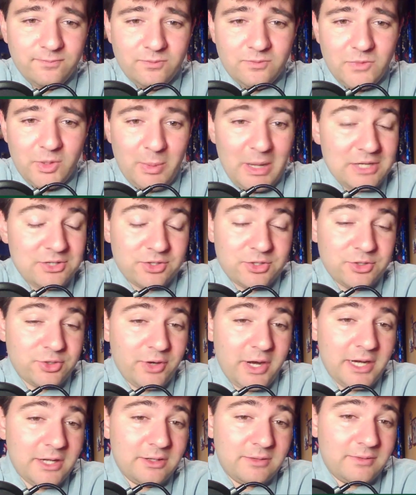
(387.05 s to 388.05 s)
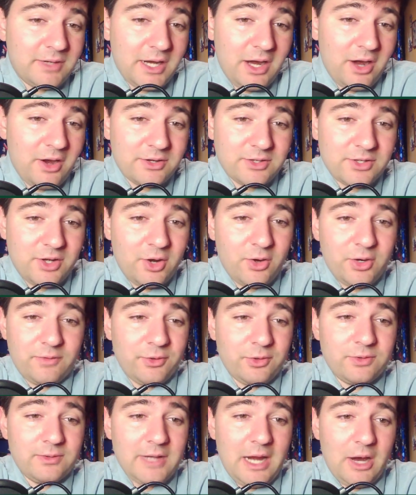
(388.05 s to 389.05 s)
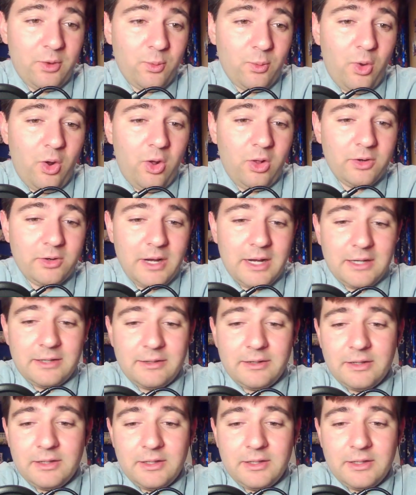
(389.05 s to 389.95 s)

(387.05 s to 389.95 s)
you basically traded Kadarius Toney for Darren Waller, and